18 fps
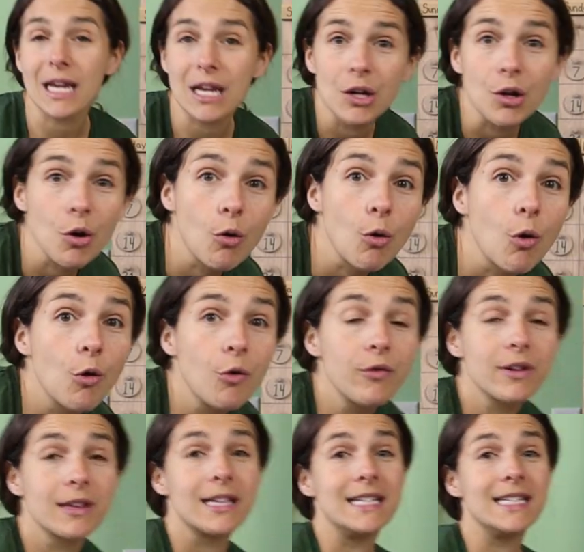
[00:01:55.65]
can go
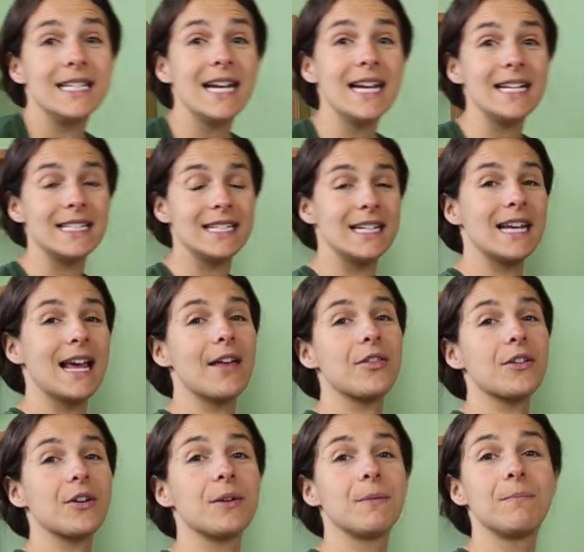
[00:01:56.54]
over the date
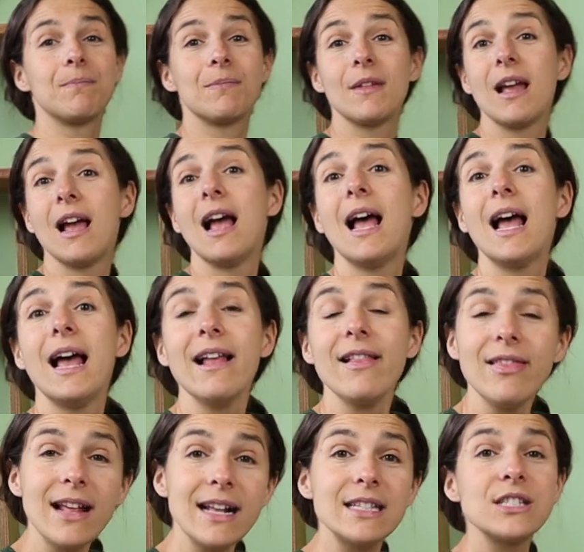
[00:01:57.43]
together.
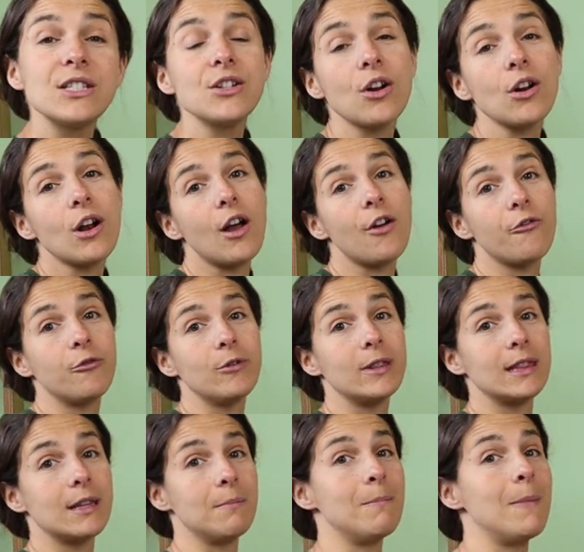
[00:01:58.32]
Let's start off
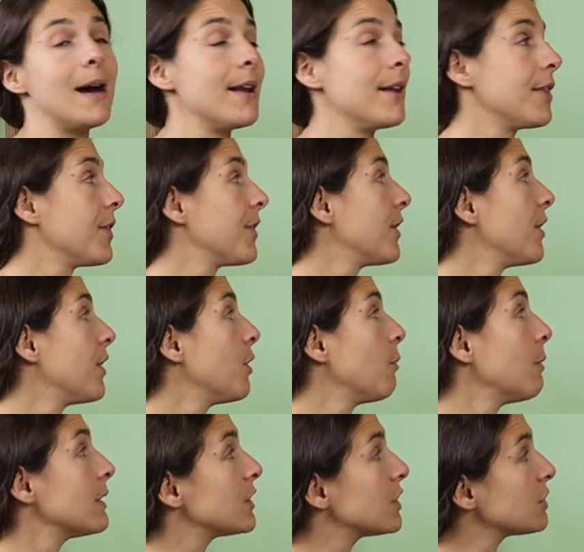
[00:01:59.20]
with the month,
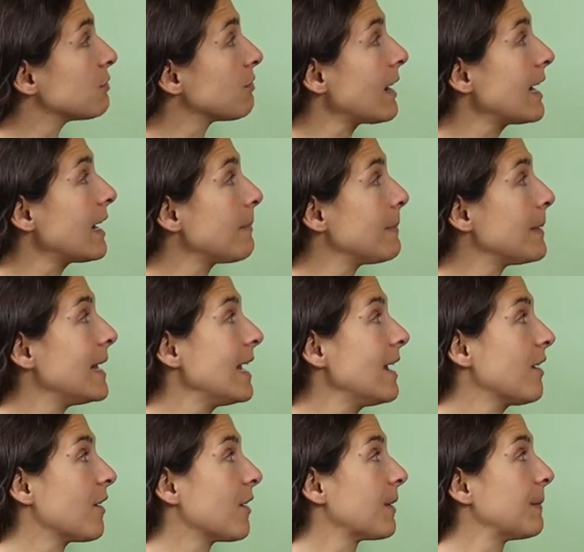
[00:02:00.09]
which is right up
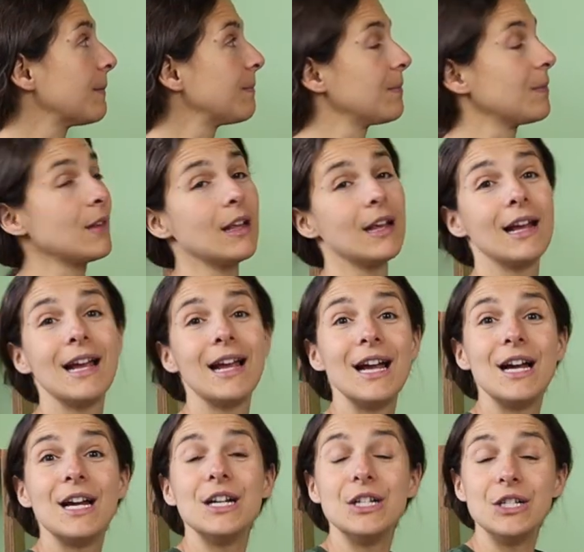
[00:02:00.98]
here.
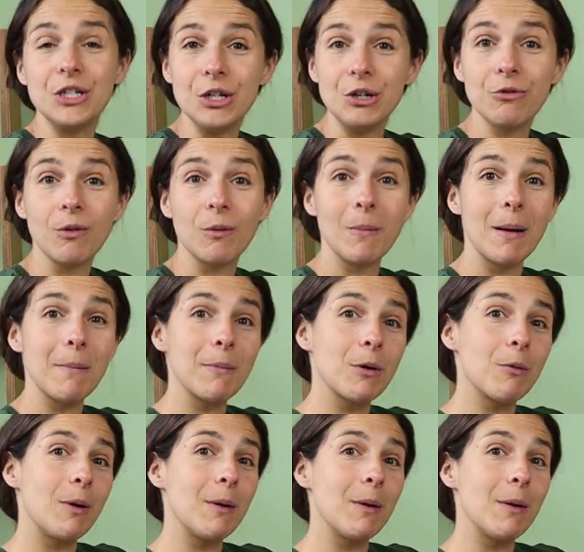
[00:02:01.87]
Do you remember